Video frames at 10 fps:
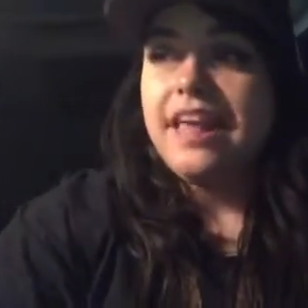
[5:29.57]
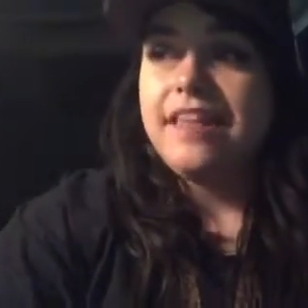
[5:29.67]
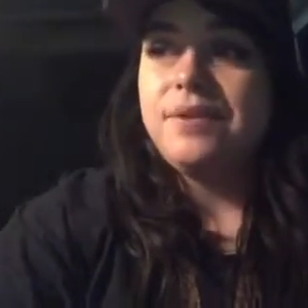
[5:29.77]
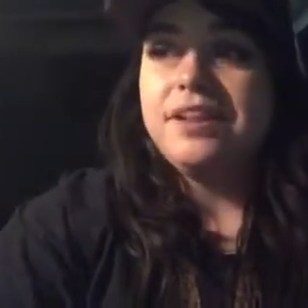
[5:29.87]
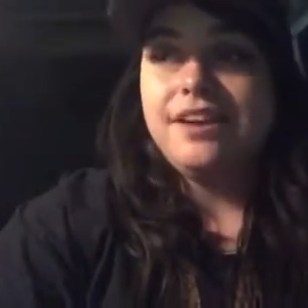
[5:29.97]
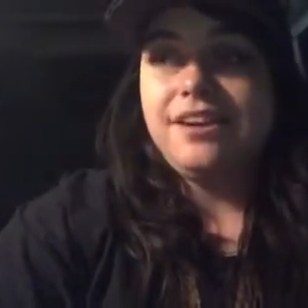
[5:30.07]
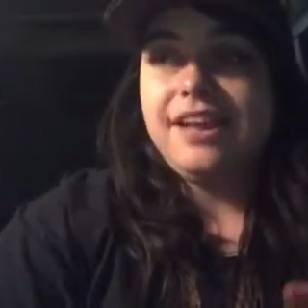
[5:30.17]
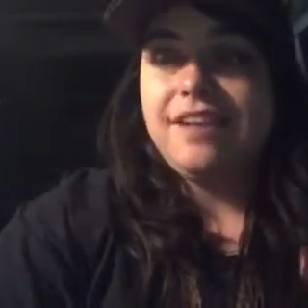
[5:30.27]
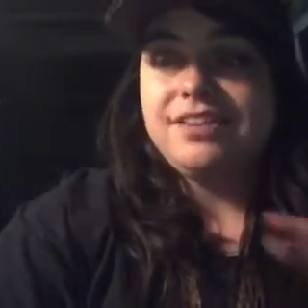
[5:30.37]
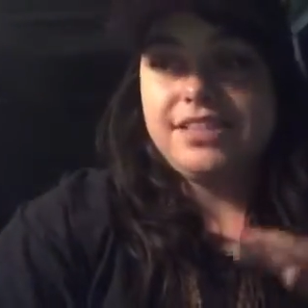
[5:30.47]
they would
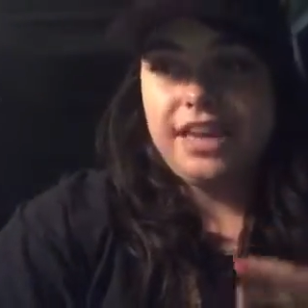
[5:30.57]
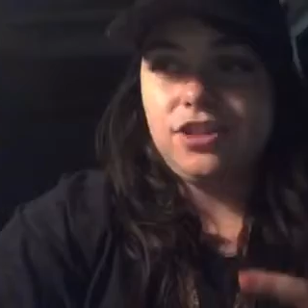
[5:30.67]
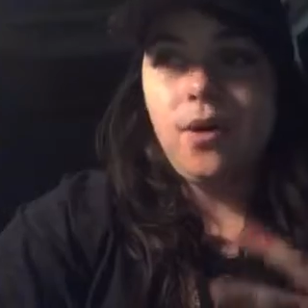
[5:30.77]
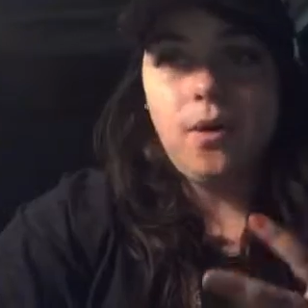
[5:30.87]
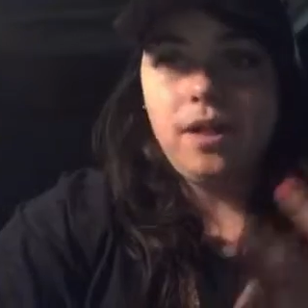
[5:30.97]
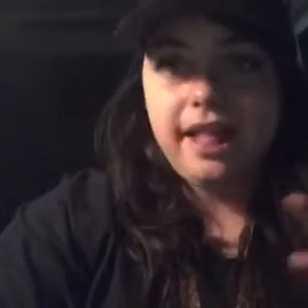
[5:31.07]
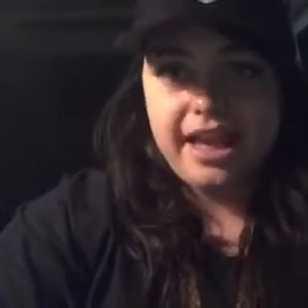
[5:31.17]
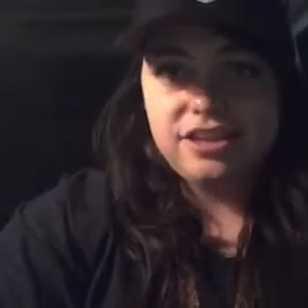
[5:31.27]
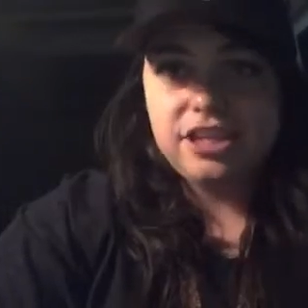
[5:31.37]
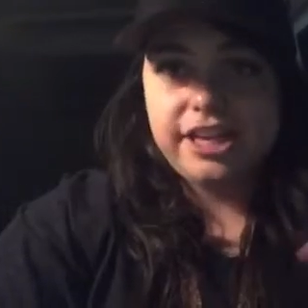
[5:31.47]
literally have to take the whole
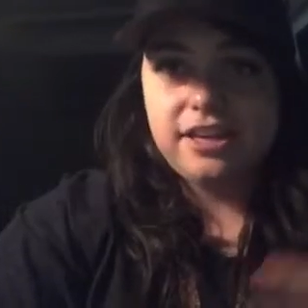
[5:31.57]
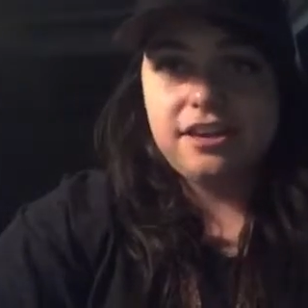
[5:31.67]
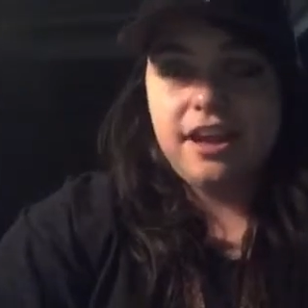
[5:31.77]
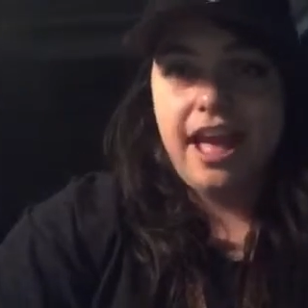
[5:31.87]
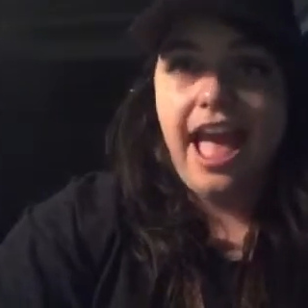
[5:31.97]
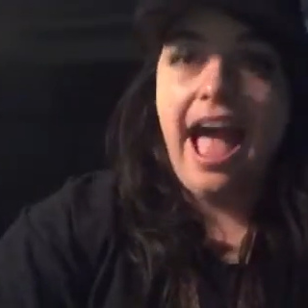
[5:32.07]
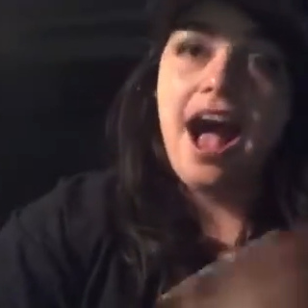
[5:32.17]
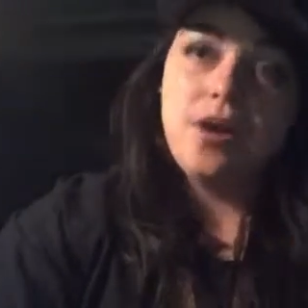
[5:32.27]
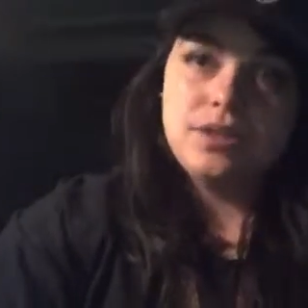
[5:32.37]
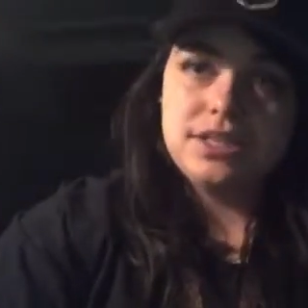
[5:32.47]
engine
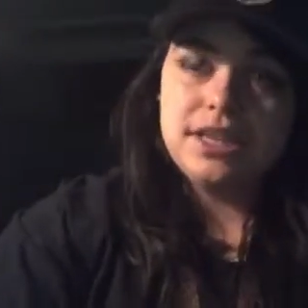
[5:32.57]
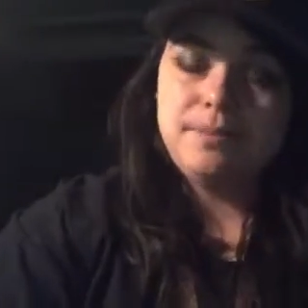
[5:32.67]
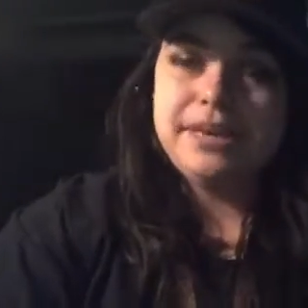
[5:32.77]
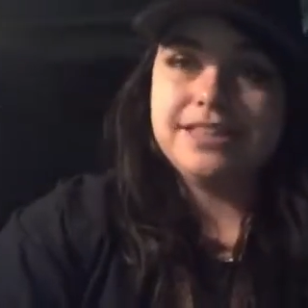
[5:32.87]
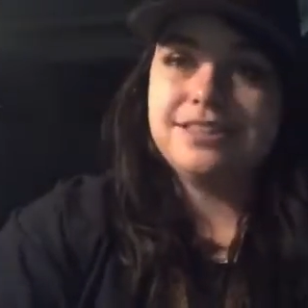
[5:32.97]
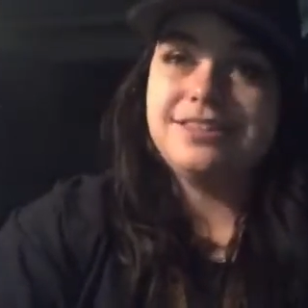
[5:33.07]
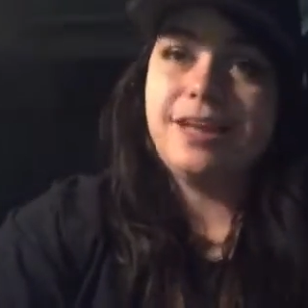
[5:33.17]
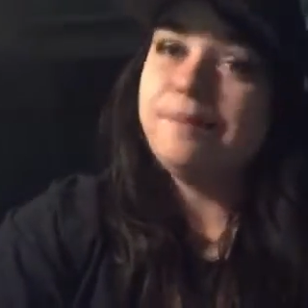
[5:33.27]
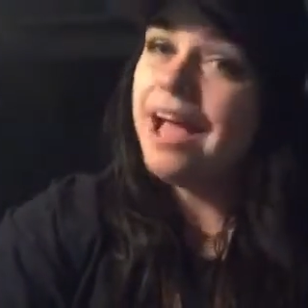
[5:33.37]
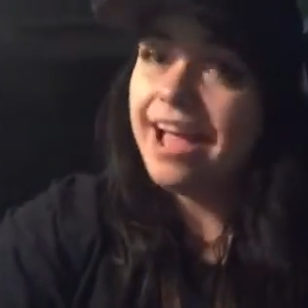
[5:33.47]
out because it's
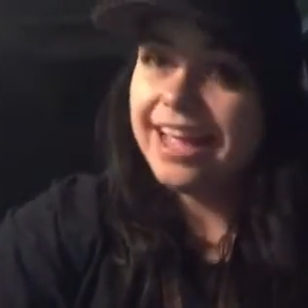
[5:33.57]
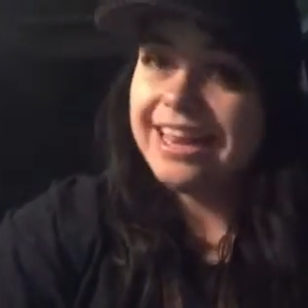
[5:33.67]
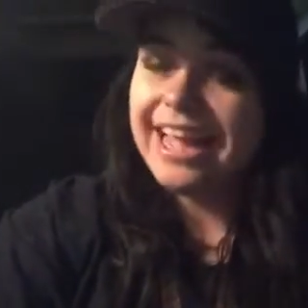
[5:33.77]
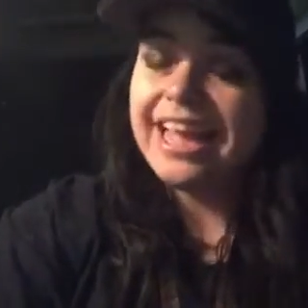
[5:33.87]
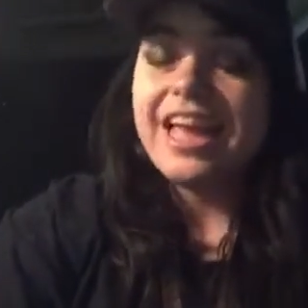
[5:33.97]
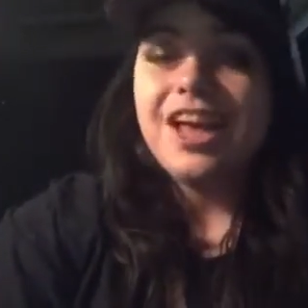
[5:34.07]
like behind it.